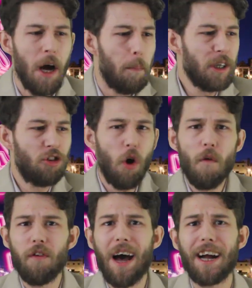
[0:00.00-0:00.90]
but Joe
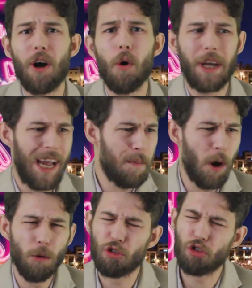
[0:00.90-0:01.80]
Flacco came
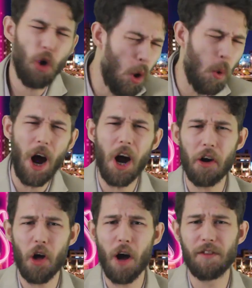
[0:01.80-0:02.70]
out so
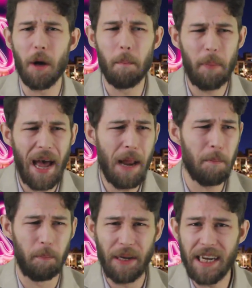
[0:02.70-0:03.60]
hard off the
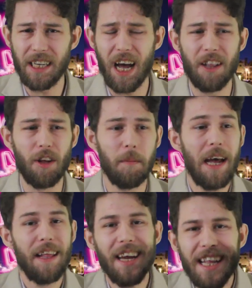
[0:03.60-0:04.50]
bat beating on them
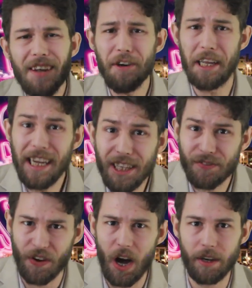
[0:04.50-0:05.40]
that even he's
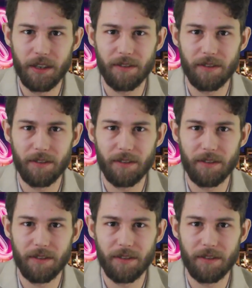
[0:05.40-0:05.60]
falling